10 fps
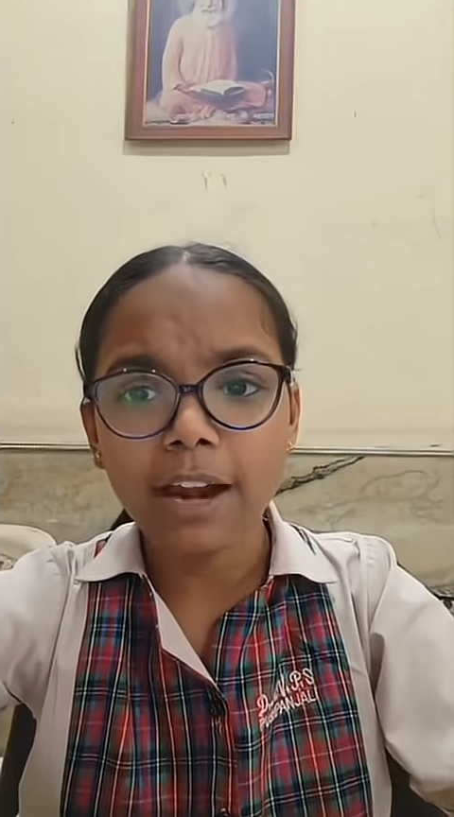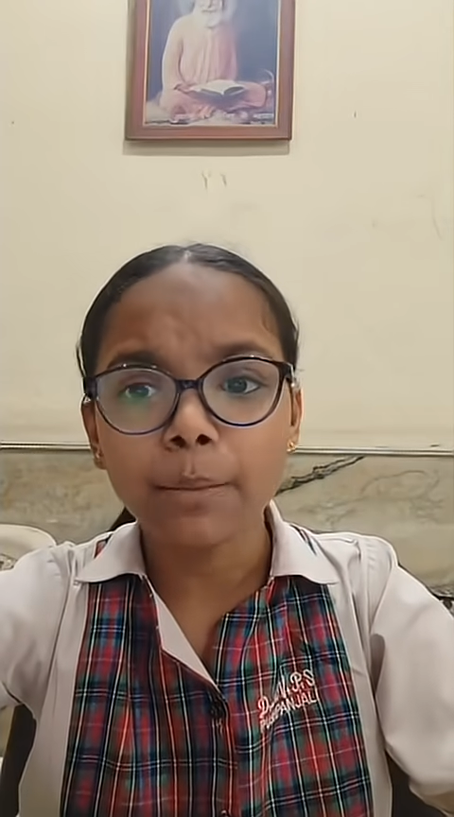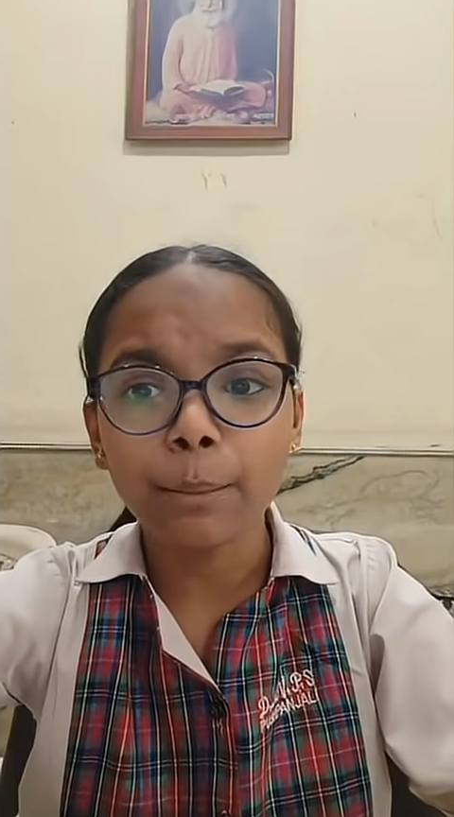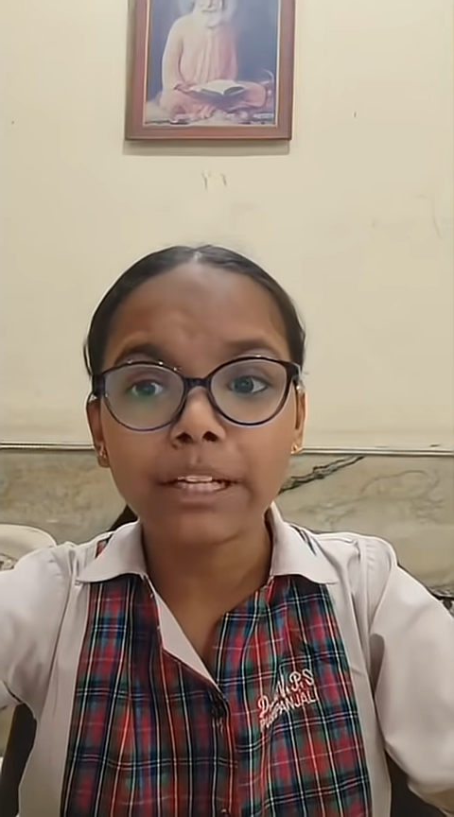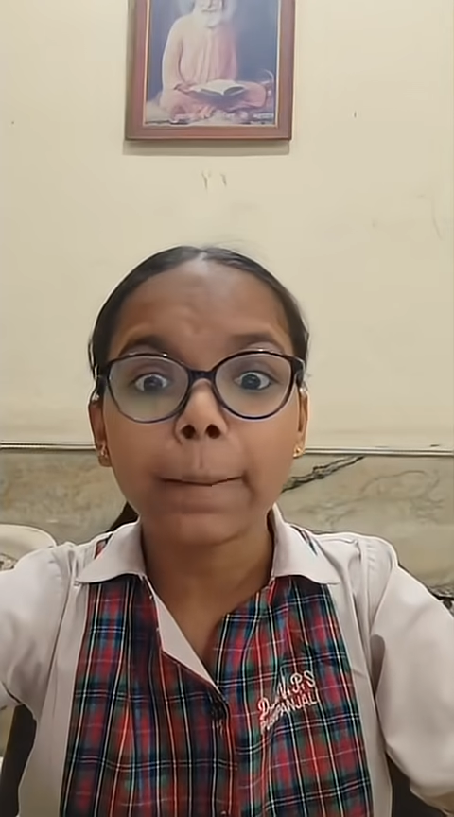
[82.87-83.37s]

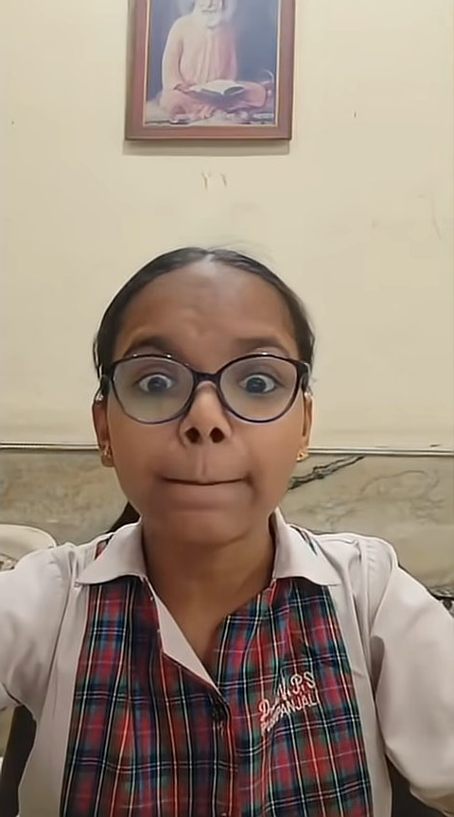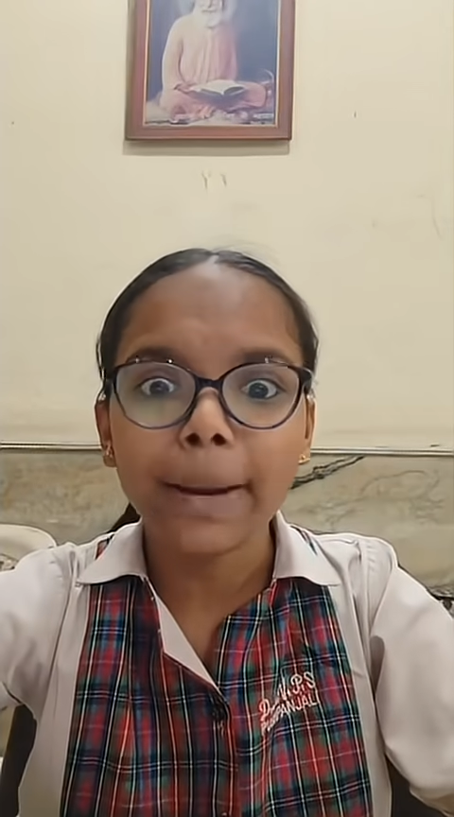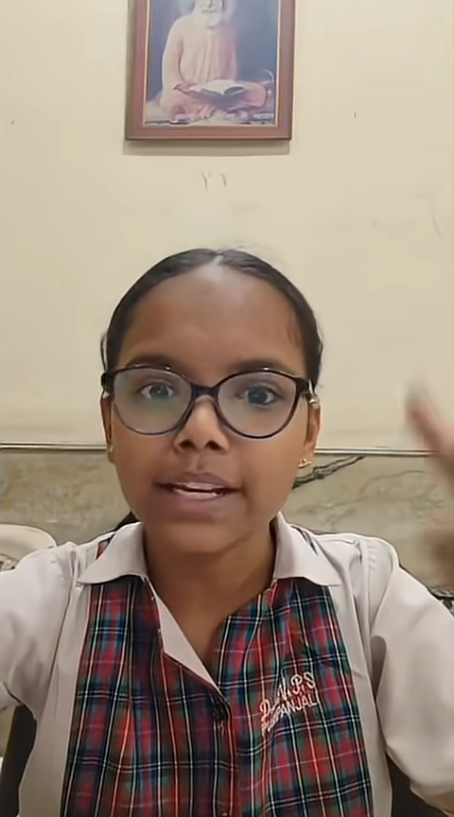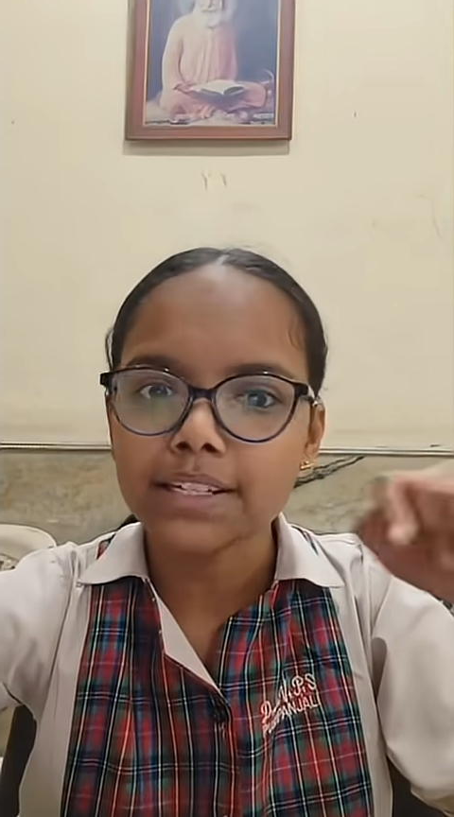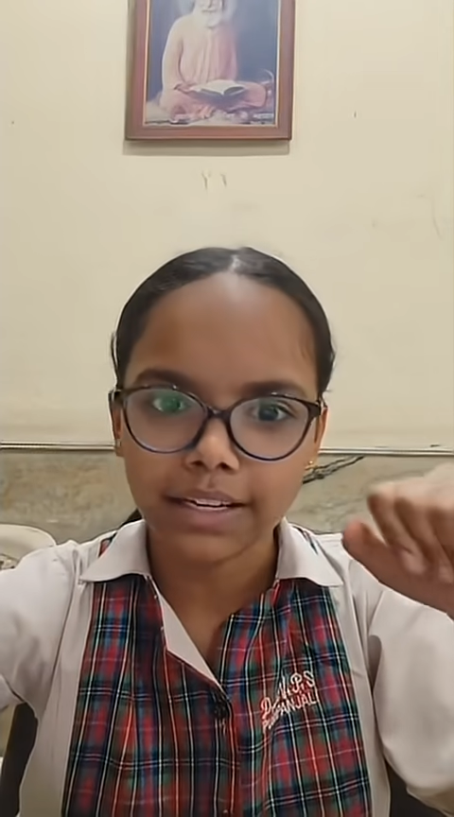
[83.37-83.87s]
and build
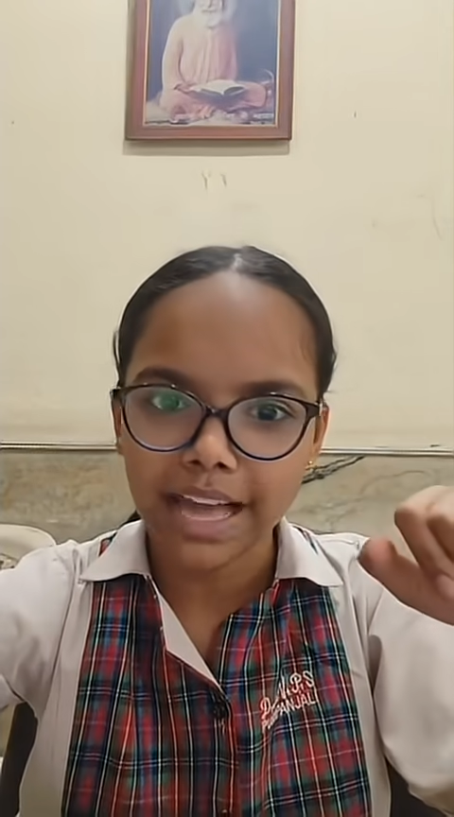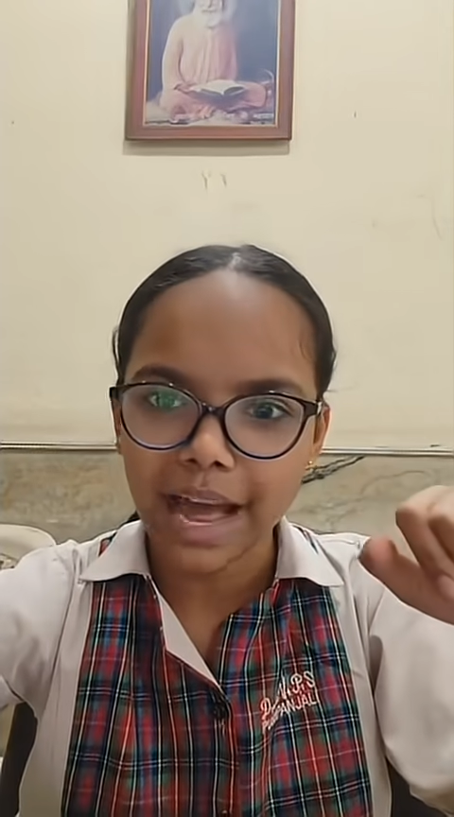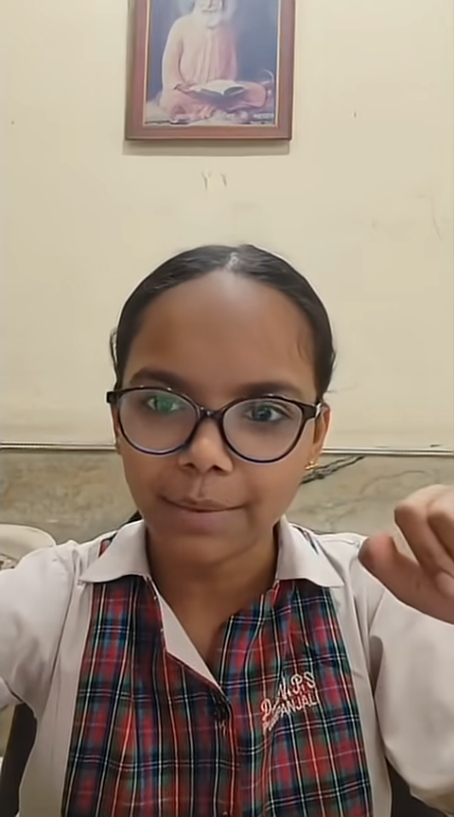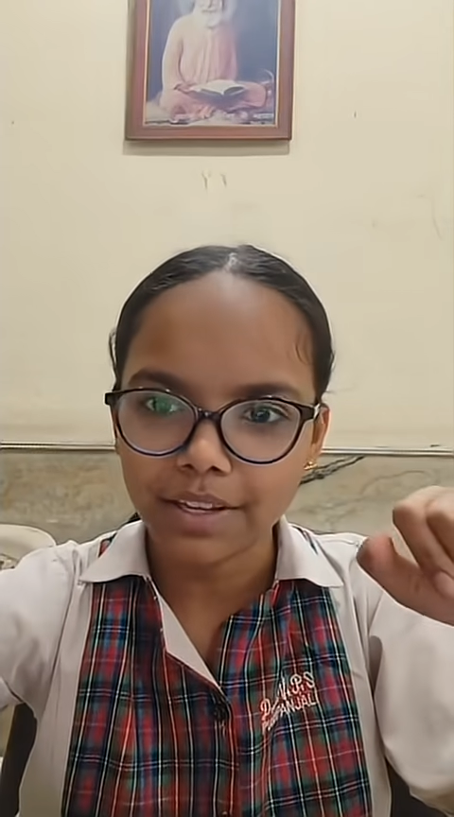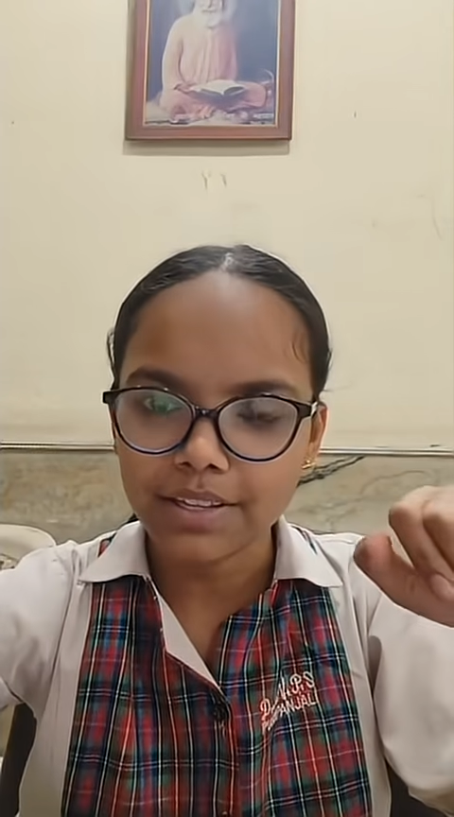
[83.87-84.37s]
better study
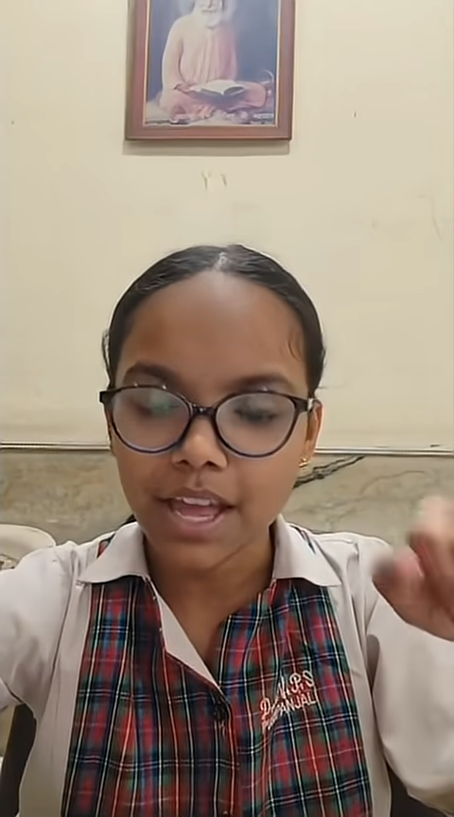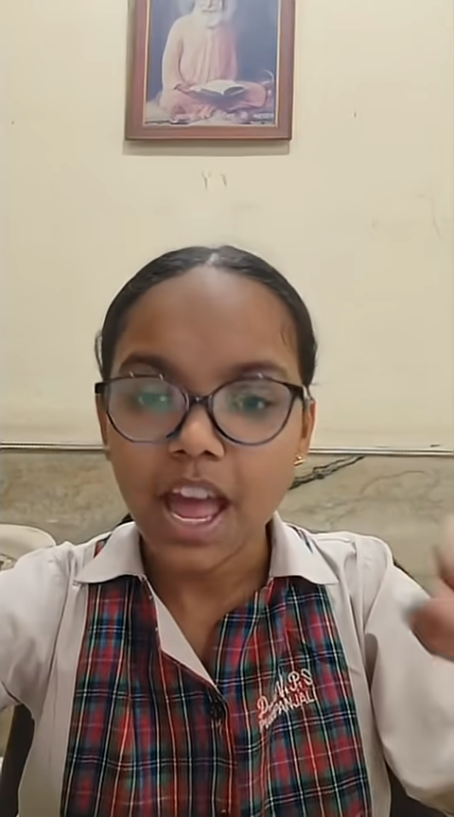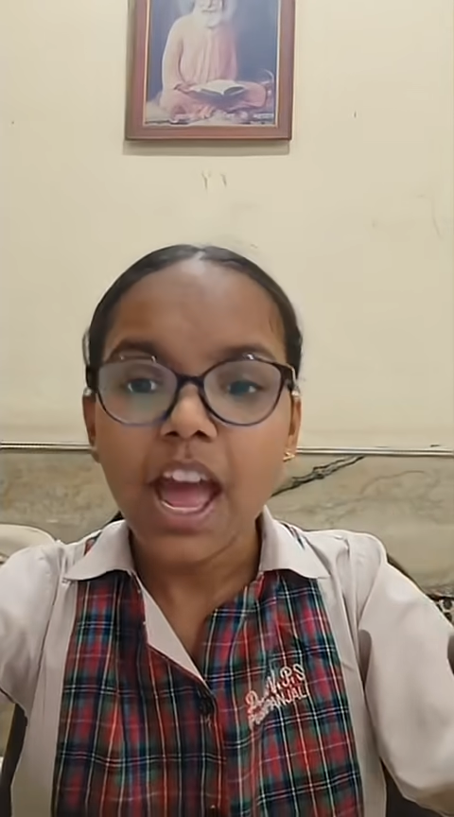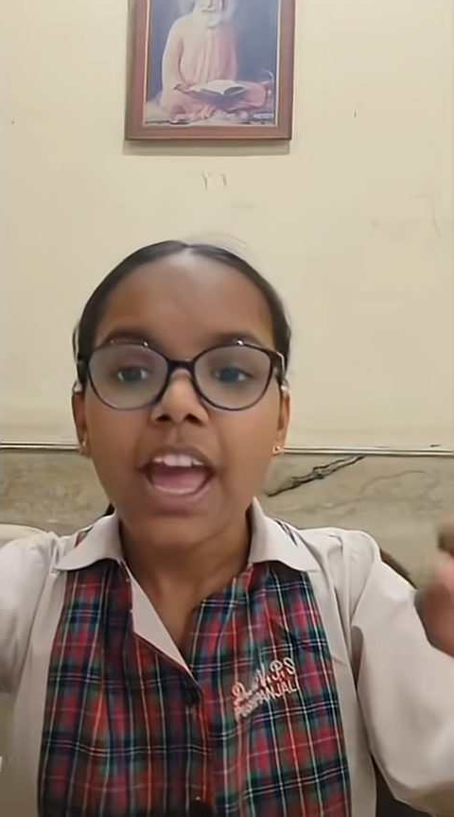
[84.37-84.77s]
habits.